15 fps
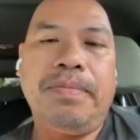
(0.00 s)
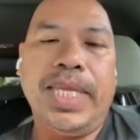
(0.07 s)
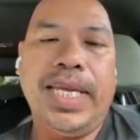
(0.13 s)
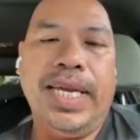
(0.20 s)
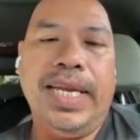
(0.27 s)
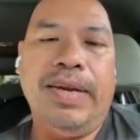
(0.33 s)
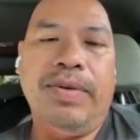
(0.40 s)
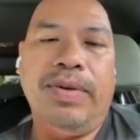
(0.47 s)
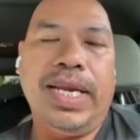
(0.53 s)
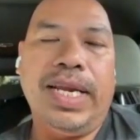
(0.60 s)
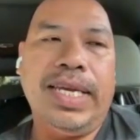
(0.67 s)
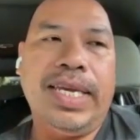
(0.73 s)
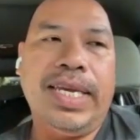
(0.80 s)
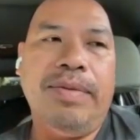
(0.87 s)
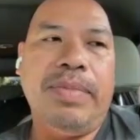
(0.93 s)
and then when
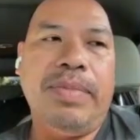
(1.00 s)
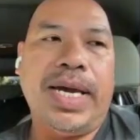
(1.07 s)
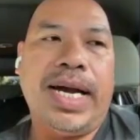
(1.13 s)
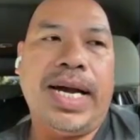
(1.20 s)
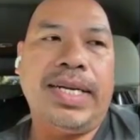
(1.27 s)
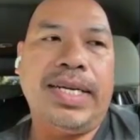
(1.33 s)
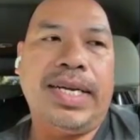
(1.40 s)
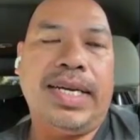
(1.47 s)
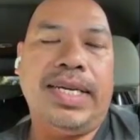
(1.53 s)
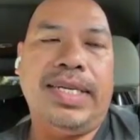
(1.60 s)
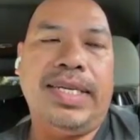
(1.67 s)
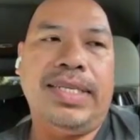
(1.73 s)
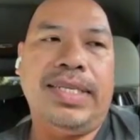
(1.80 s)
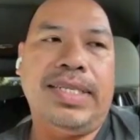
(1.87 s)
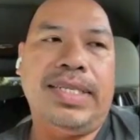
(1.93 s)
I came back,
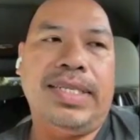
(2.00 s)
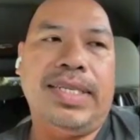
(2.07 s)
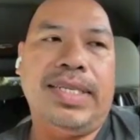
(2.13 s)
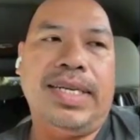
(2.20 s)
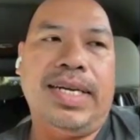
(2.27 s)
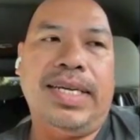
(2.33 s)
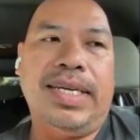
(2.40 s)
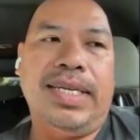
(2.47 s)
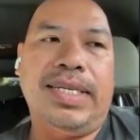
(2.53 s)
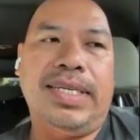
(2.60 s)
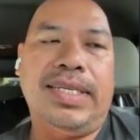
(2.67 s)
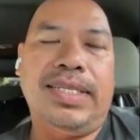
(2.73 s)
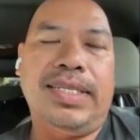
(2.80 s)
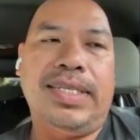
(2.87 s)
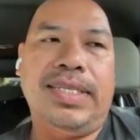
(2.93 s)
I
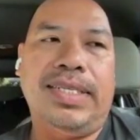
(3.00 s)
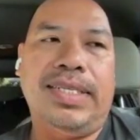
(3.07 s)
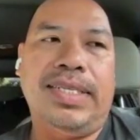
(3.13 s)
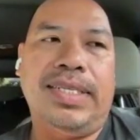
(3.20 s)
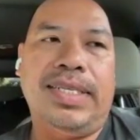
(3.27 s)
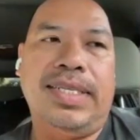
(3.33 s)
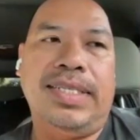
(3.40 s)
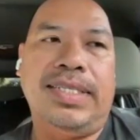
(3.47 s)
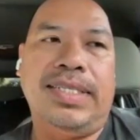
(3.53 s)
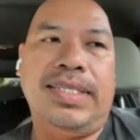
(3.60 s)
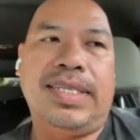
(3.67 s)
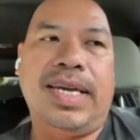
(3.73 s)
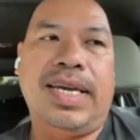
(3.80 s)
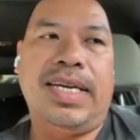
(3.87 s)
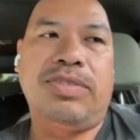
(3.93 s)
I
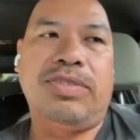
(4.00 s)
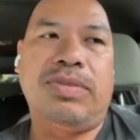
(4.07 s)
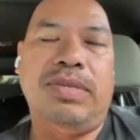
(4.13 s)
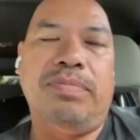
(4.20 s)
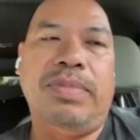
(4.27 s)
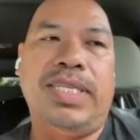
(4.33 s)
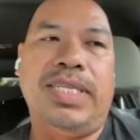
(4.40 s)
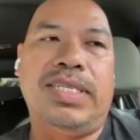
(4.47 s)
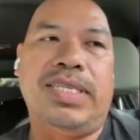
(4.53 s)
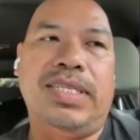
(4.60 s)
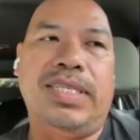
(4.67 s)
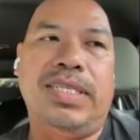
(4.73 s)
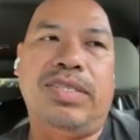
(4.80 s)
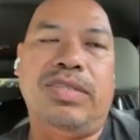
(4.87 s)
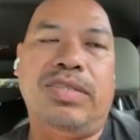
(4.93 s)
just casually mentioned
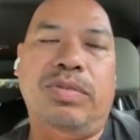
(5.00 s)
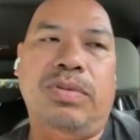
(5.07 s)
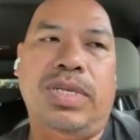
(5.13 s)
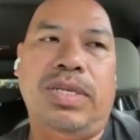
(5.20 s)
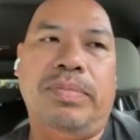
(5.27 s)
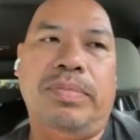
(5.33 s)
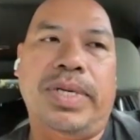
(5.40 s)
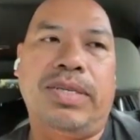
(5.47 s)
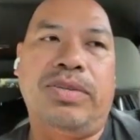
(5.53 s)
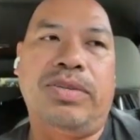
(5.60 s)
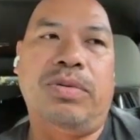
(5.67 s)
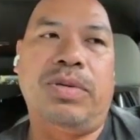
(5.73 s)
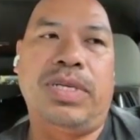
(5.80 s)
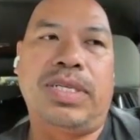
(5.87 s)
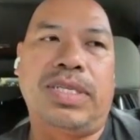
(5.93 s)
it to one of my
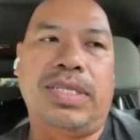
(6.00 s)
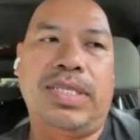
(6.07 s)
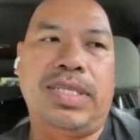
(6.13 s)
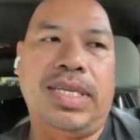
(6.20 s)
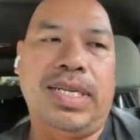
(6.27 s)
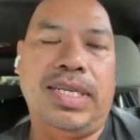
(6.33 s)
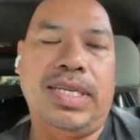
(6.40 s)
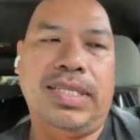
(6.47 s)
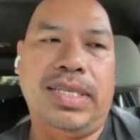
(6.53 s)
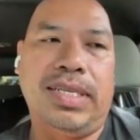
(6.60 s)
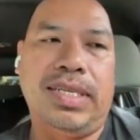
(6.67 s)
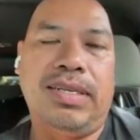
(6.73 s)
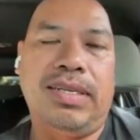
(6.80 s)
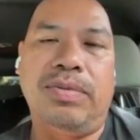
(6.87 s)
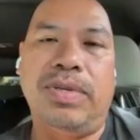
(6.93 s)
coworkers, and I
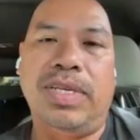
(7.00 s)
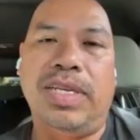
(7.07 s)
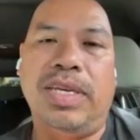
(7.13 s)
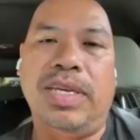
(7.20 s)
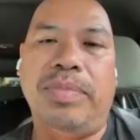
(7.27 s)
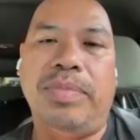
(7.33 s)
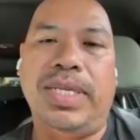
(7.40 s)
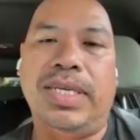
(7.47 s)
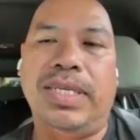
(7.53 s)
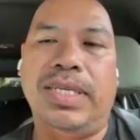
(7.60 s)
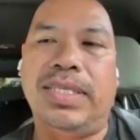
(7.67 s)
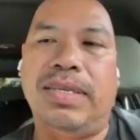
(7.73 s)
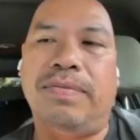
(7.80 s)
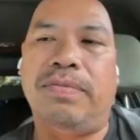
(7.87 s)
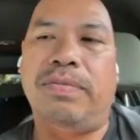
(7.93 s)
said, "Oh, wouldn't it be
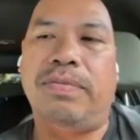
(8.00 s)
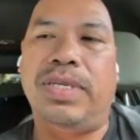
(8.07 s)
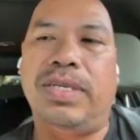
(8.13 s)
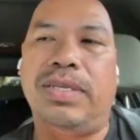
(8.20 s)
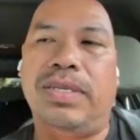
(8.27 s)
nice if we